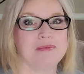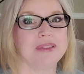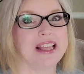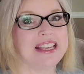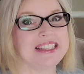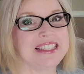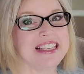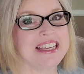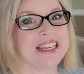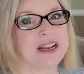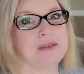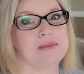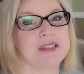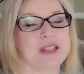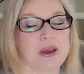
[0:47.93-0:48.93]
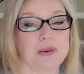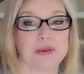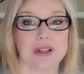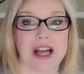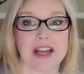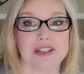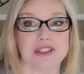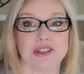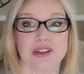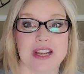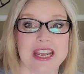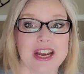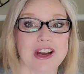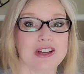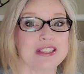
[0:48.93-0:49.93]
I'm Leslie, and I'm so glad you're
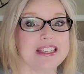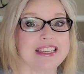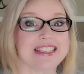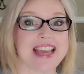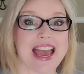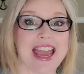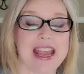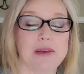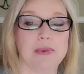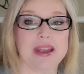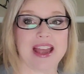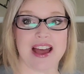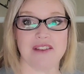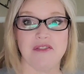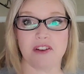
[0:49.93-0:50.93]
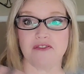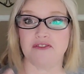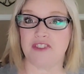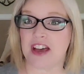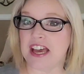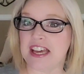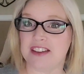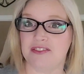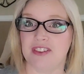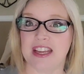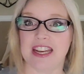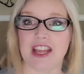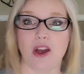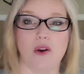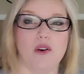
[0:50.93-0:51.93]
here. Today, we have a fun
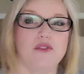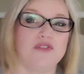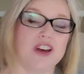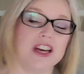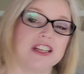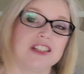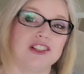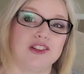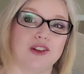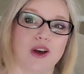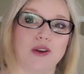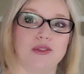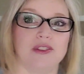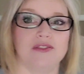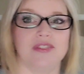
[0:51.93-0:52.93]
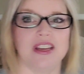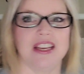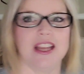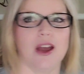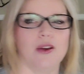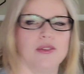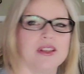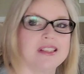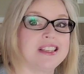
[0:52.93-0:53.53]
video, a fun clothing video.